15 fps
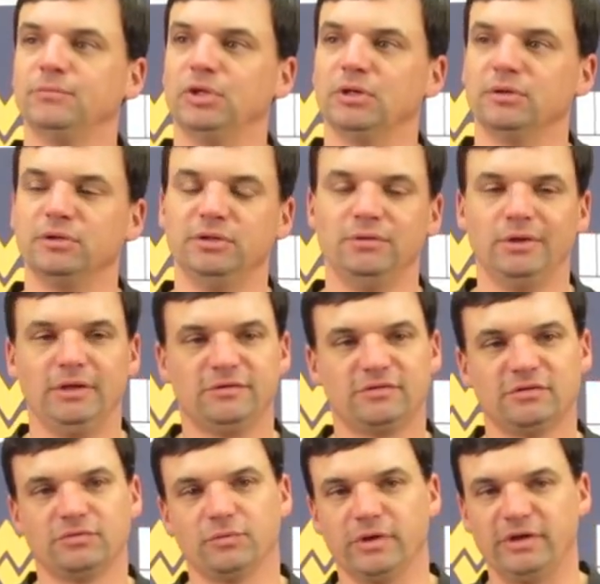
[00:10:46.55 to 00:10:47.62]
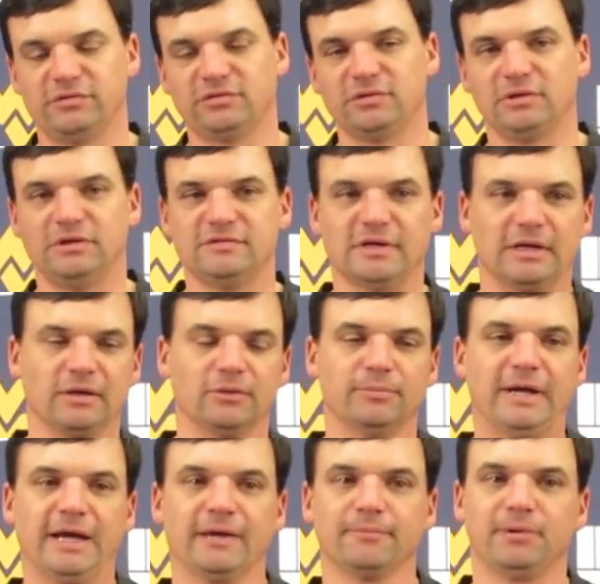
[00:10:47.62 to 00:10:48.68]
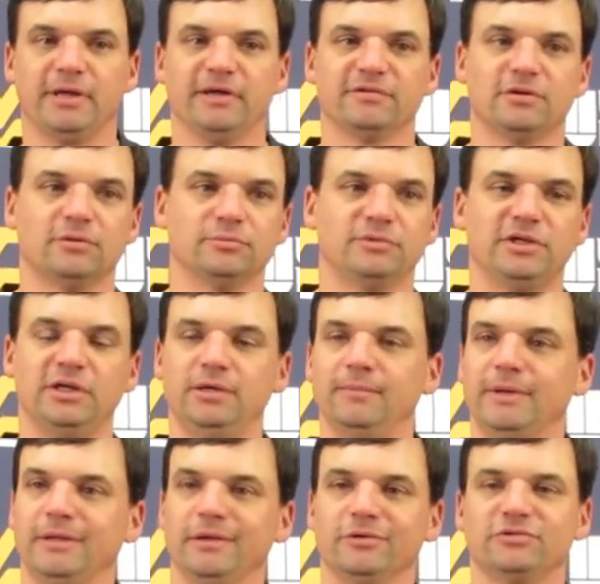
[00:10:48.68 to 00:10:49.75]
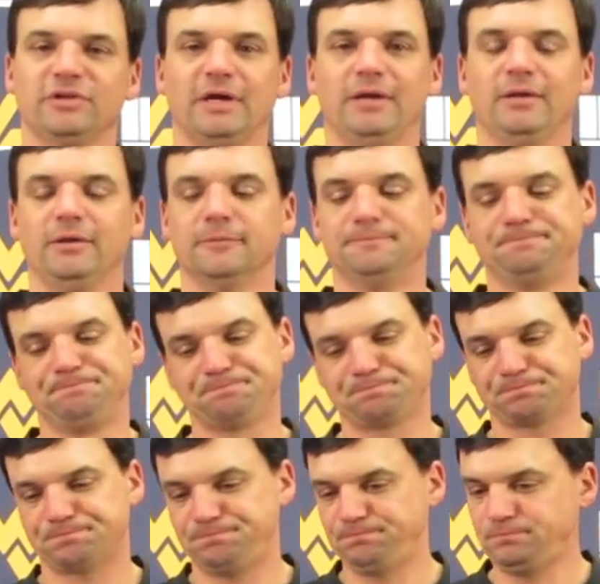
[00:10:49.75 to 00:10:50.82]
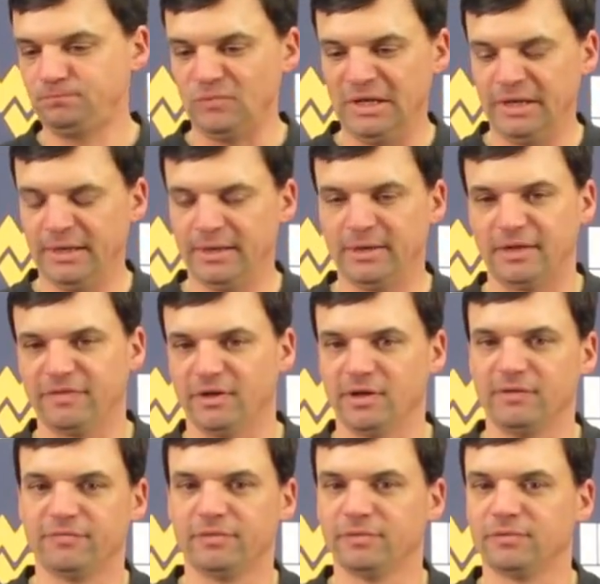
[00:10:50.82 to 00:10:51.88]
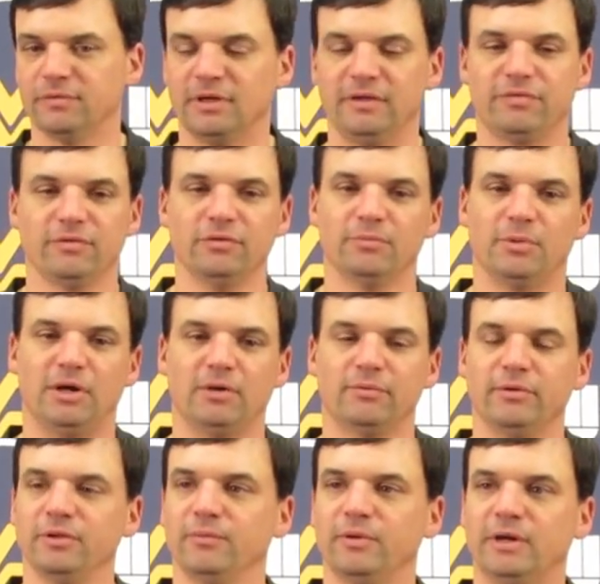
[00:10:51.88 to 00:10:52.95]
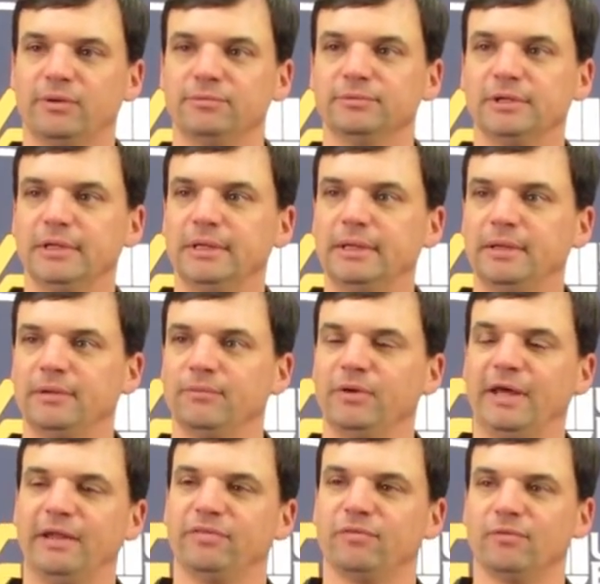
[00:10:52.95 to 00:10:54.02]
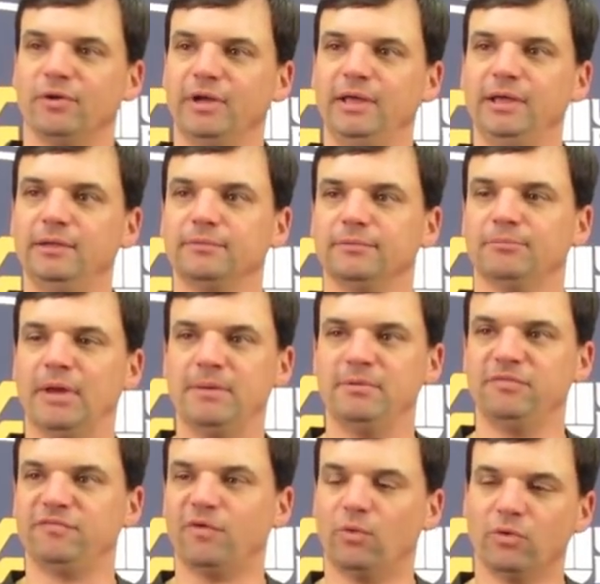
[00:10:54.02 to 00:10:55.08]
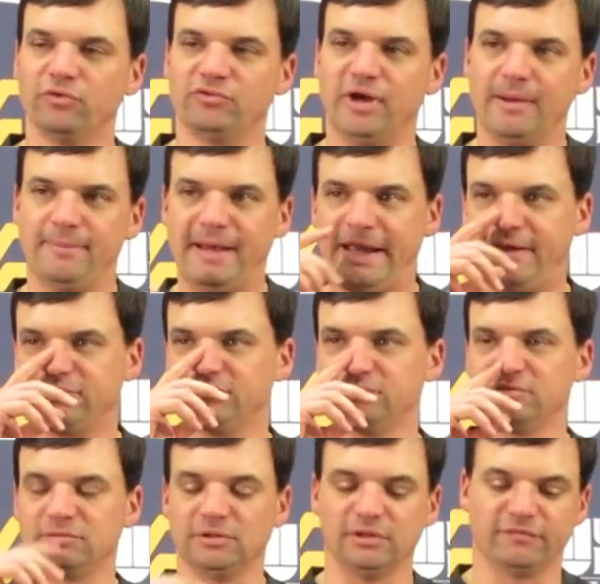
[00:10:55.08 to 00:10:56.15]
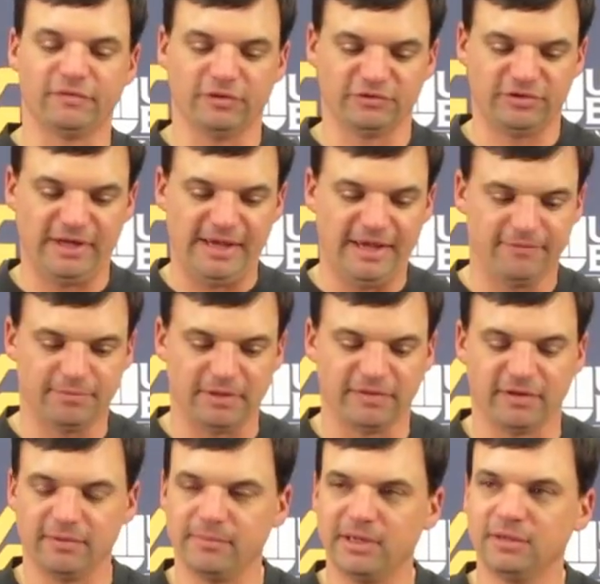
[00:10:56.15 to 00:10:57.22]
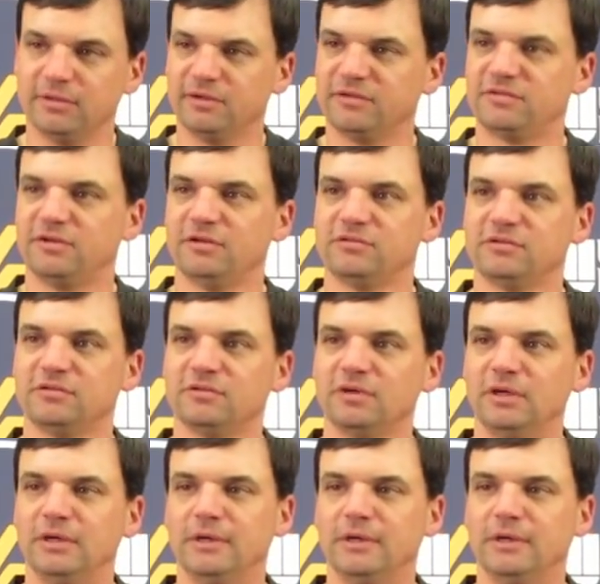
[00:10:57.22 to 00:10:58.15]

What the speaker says: You know, a unique situation. He's got to go back and play his home team in their stadium. And I thought he threw the ball really well. We had three, maybe four drop passes in the first half, but I thought he made good decisions.